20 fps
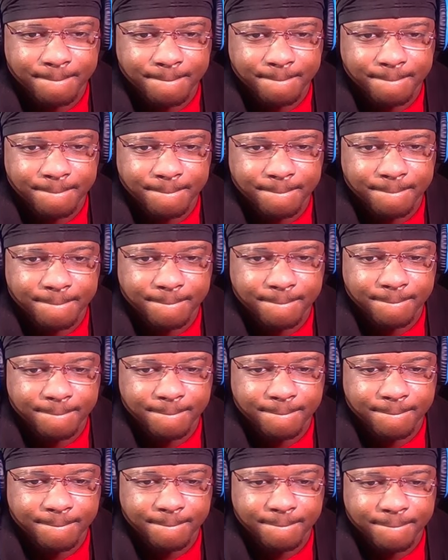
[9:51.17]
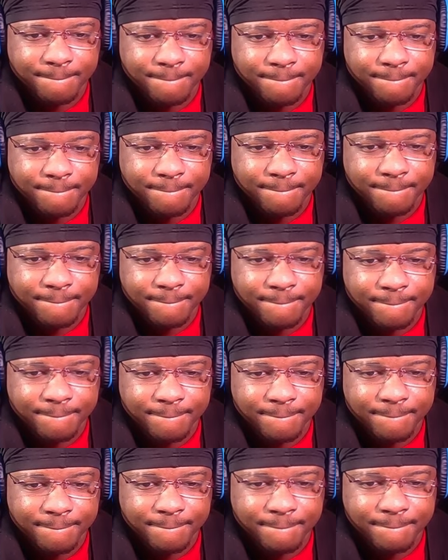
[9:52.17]

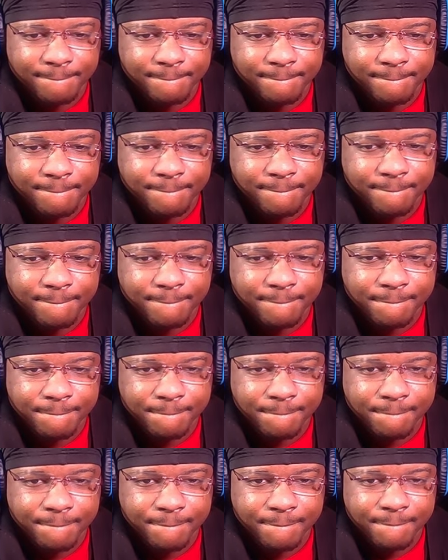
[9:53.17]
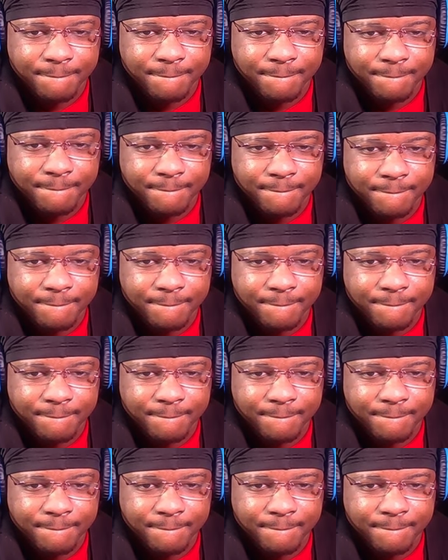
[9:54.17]
(silent)